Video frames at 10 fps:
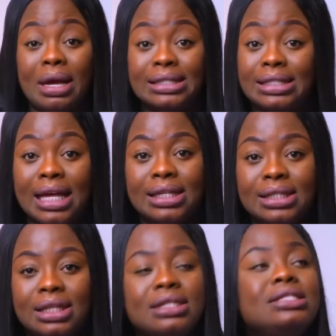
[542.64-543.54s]

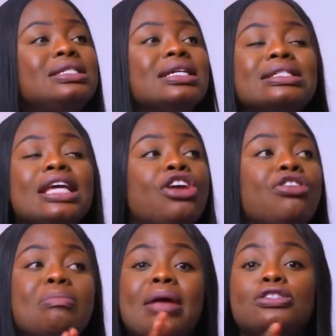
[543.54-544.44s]
extend. This
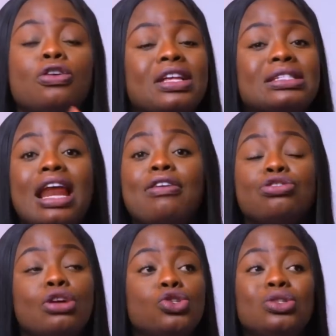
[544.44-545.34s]
increment of the salary
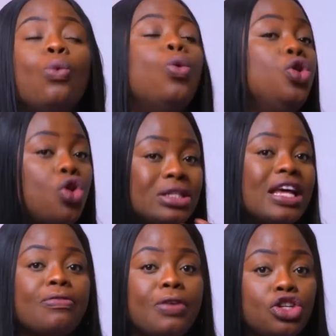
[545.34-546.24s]
threshold will not
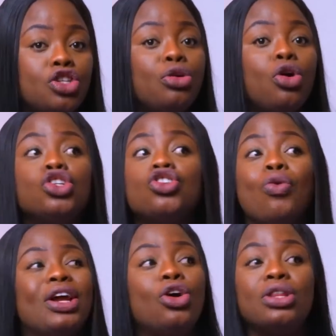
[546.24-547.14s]
affect you because you're
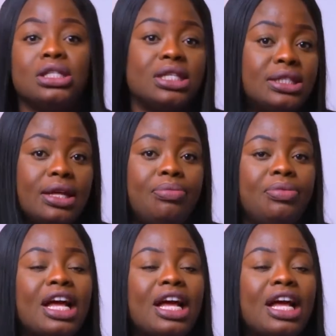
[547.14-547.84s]
already on the system.